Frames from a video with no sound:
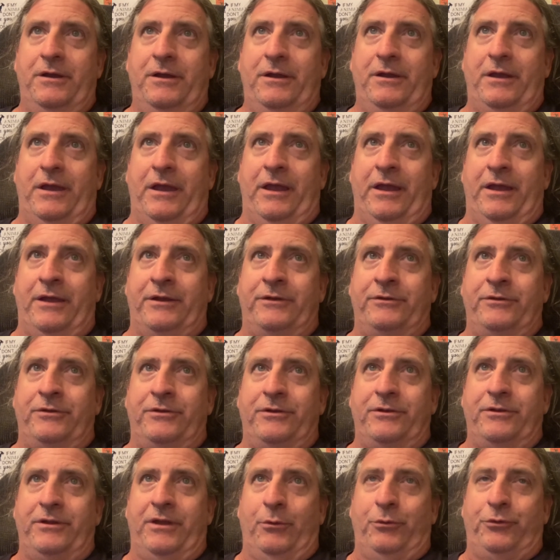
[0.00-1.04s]
And
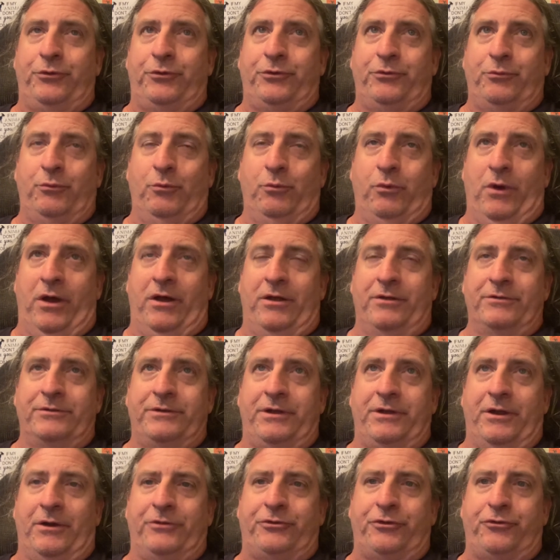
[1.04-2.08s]
it was well, you
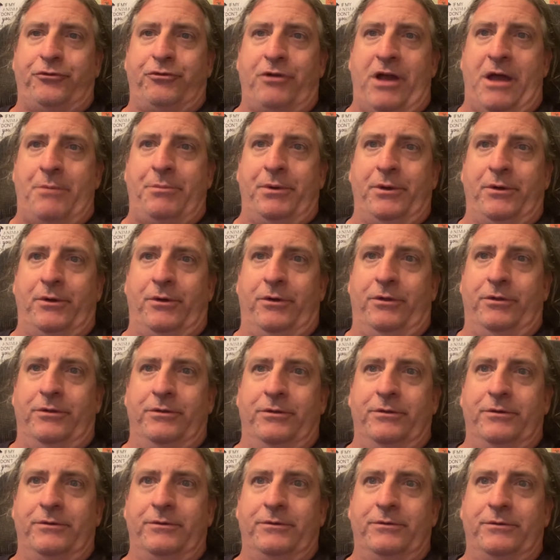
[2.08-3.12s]
know, it's a tropical,
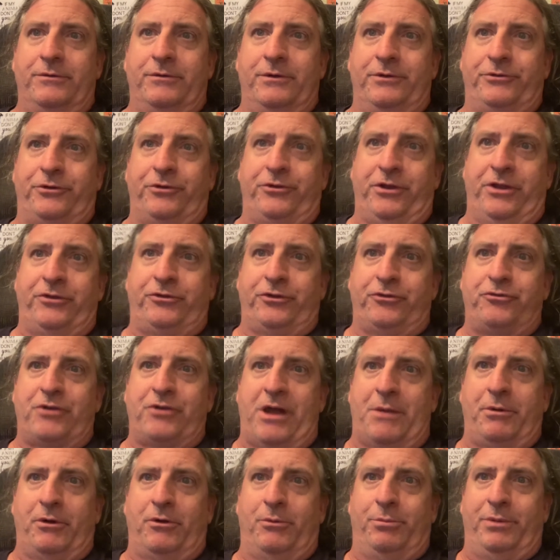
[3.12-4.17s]
it's a it's a
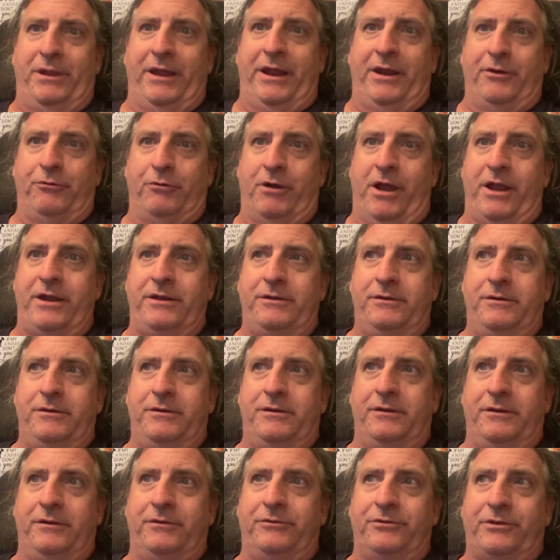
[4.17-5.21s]
tropical plant, right?
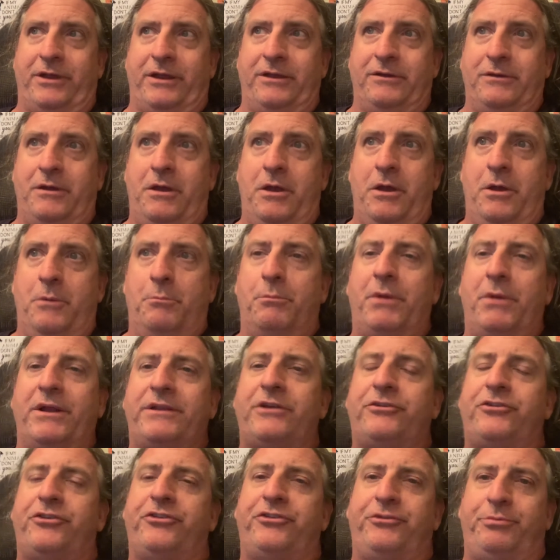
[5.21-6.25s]
It's like, but
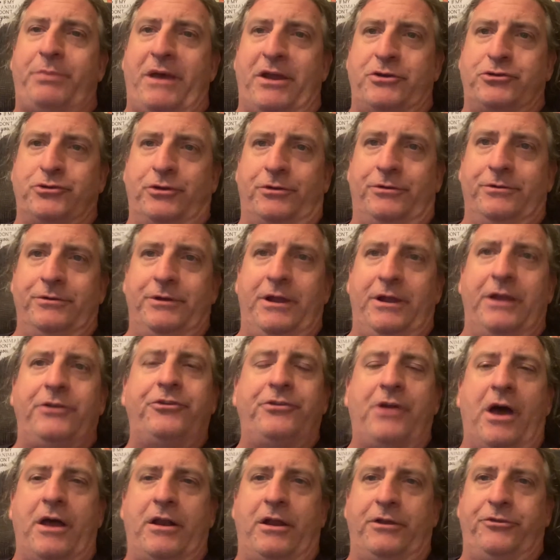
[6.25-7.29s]
it's special. It's
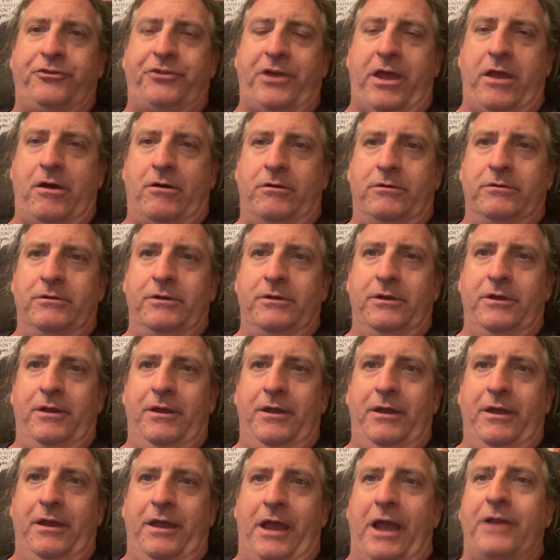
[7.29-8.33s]
not on sale.
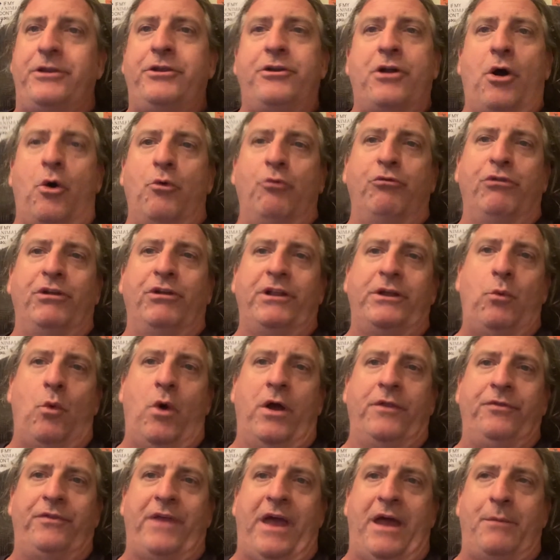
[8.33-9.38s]
And you don't really
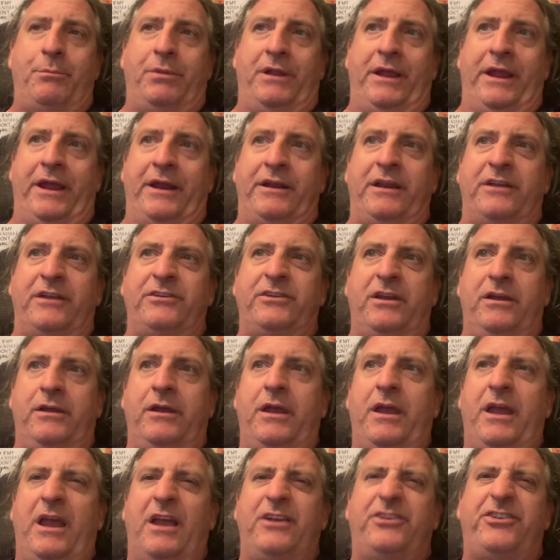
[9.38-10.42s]
want that plant. It,
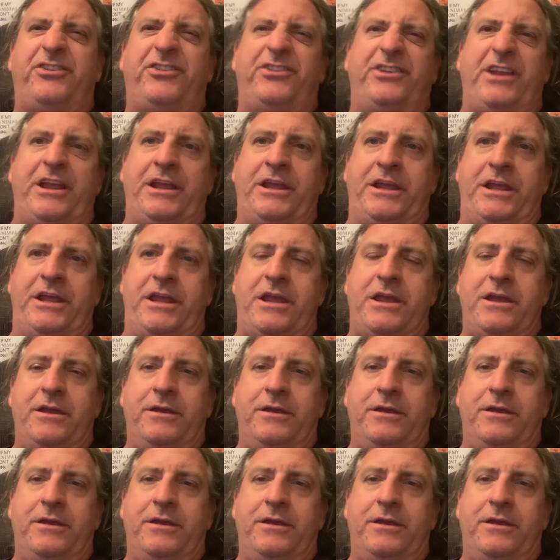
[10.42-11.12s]
it's stinky.